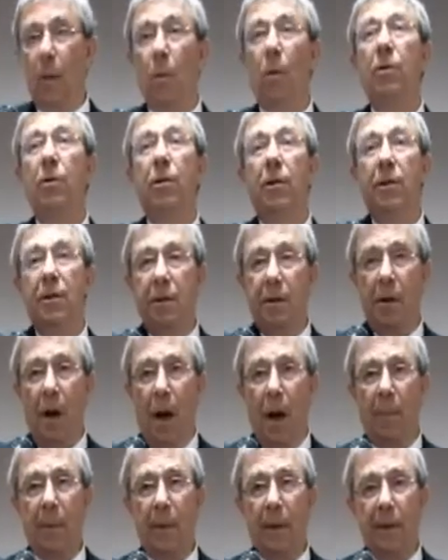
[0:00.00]
I want you to
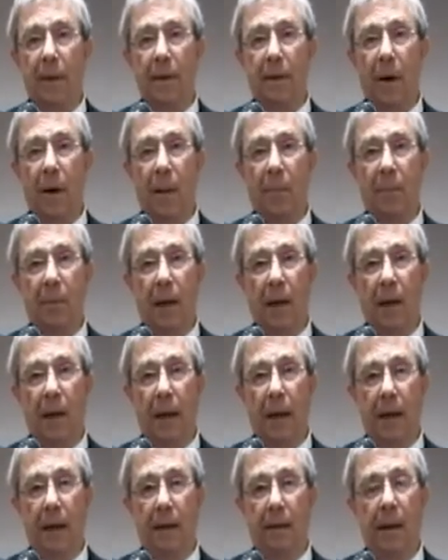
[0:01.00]
stop at this stop
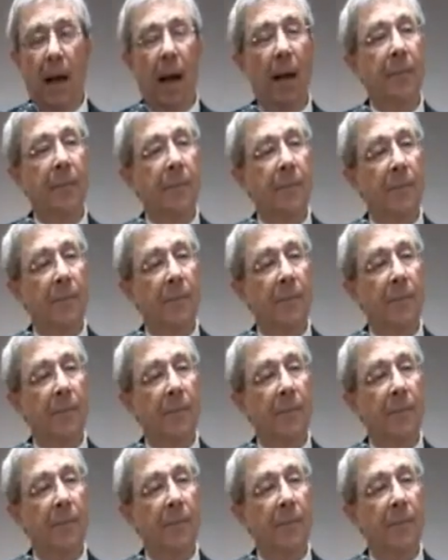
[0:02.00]
sign ahead.